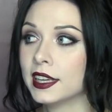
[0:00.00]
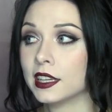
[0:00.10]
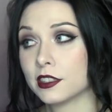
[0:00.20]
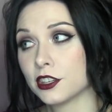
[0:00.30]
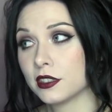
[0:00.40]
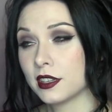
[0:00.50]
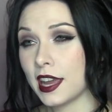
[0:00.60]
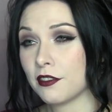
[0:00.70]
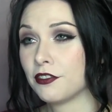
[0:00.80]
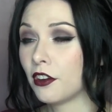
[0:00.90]
It's good to
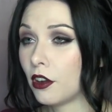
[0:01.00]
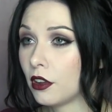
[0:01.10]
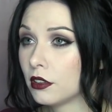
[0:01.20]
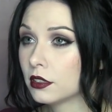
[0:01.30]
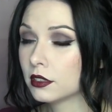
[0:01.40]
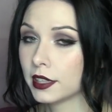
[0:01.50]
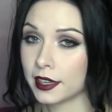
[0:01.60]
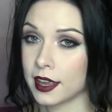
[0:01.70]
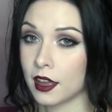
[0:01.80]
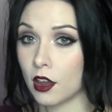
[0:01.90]
have fall,
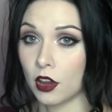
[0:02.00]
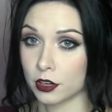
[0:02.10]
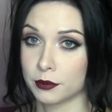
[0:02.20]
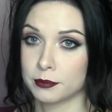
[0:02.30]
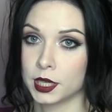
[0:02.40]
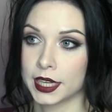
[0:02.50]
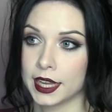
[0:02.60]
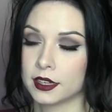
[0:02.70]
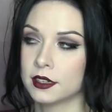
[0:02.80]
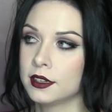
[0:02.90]
like autumn
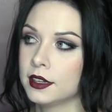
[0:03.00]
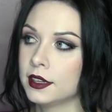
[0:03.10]
again,